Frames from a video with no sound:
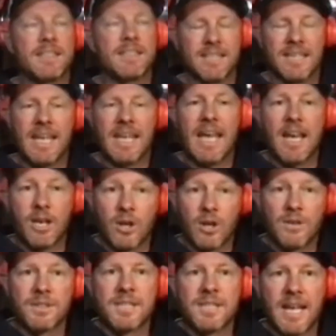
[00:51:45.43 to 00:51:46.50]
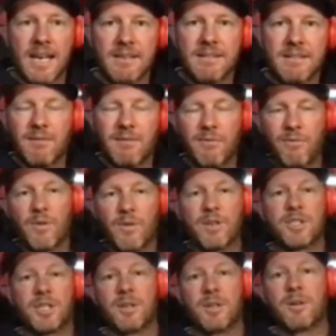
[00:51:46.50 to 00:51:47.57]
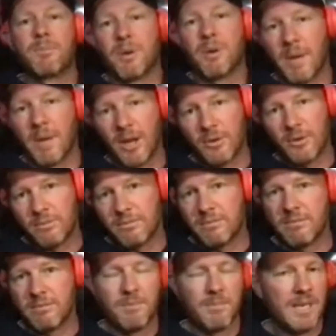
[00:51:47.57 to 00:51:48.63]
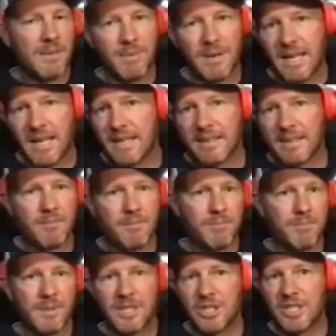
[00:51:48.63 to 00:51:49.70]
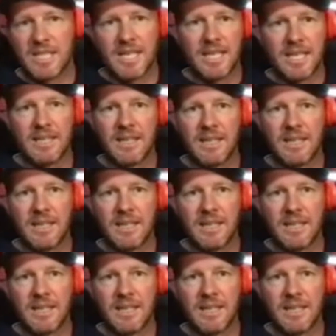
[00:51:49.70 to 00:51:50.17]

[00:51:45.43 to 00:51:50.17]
to get content to promote Mini Plane, BGD.